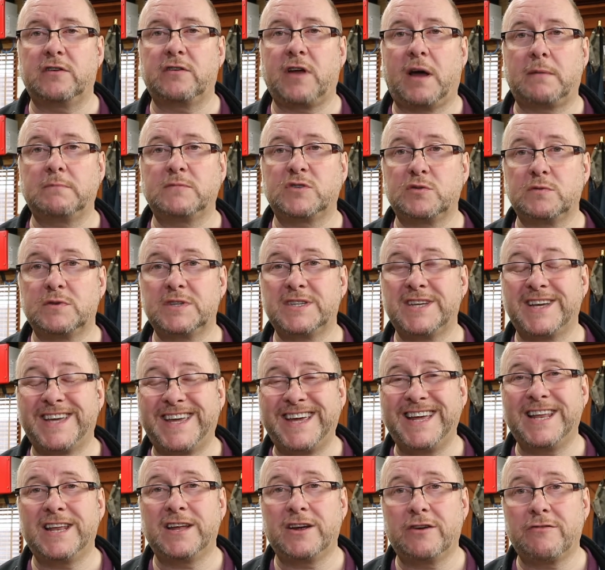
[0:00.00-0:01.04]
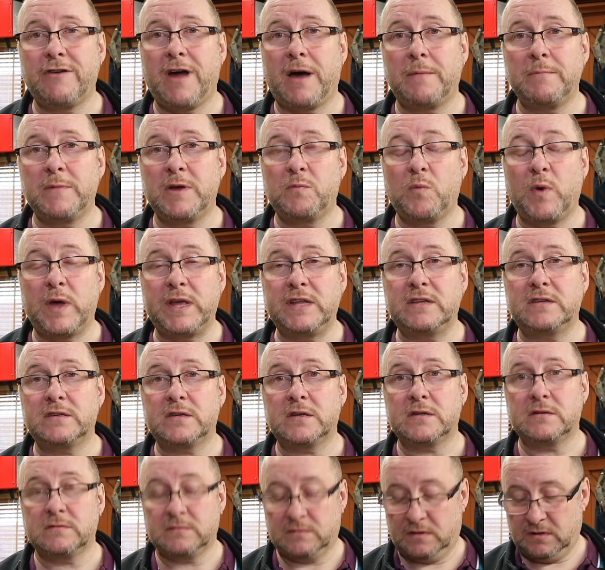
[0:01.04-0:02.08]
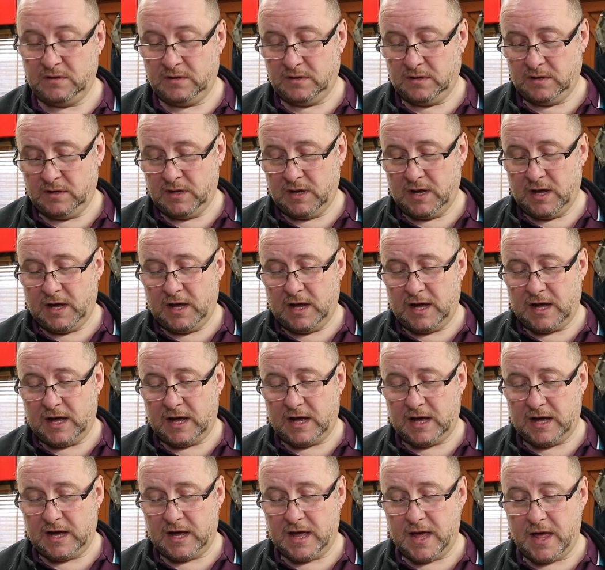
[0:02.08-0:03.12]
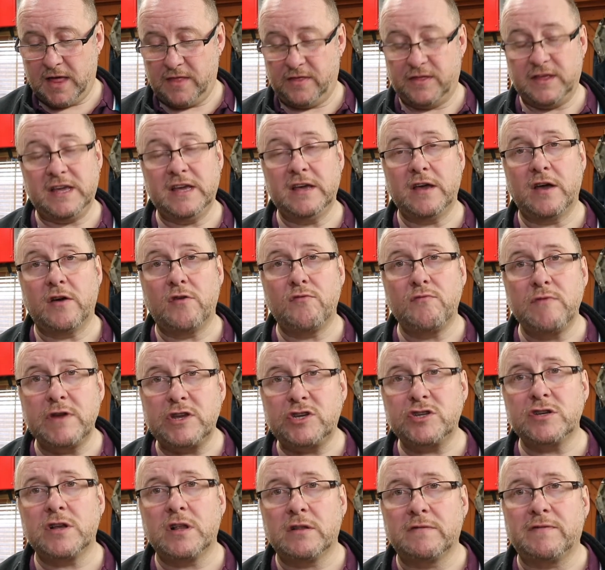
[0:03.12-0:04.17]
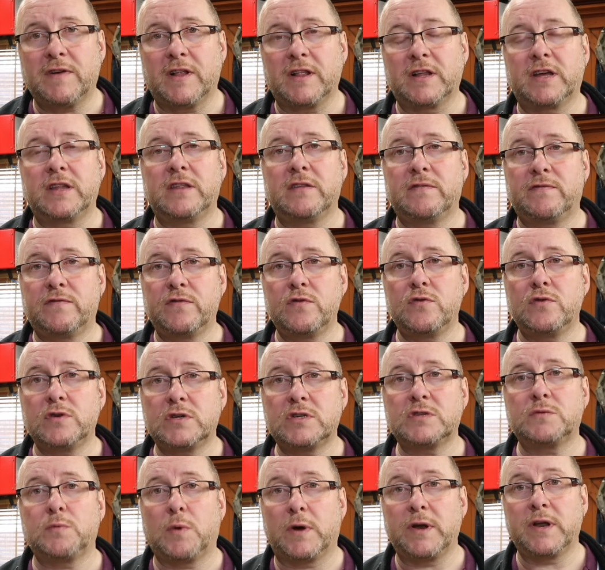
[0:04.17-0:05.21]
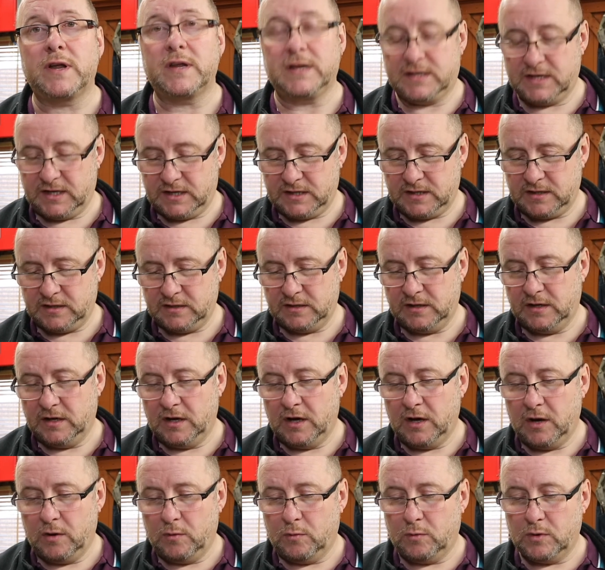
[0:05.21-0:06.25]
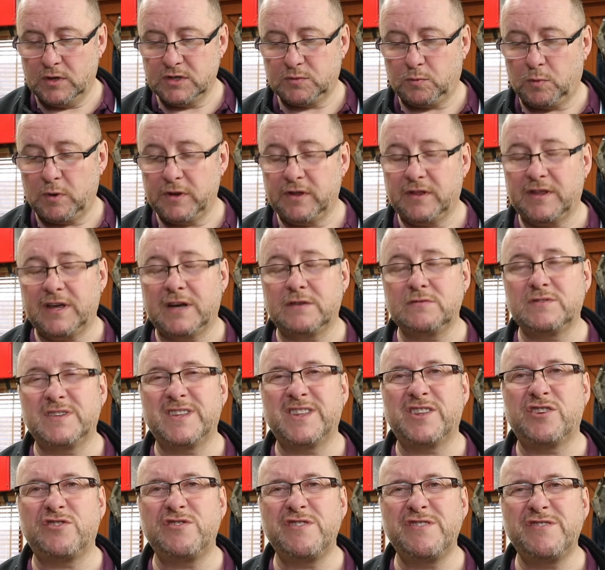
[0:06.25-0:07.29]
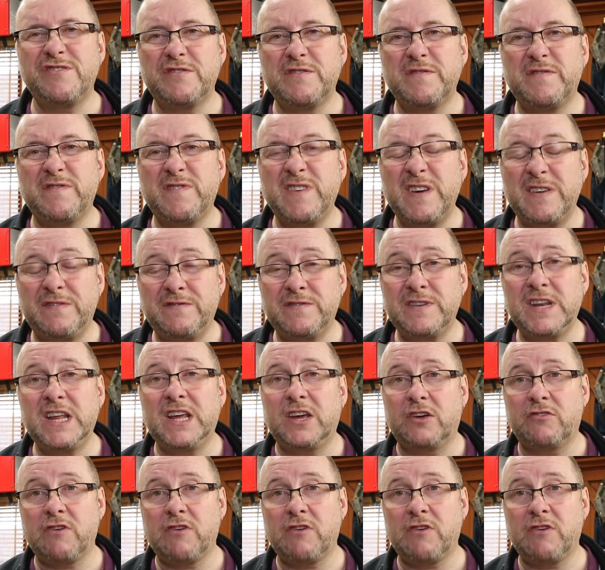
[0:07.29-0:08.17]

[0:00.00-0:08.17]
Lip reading: grams, so it's a kilogram in weight. The original Vulcan, the first one I did, was 1,350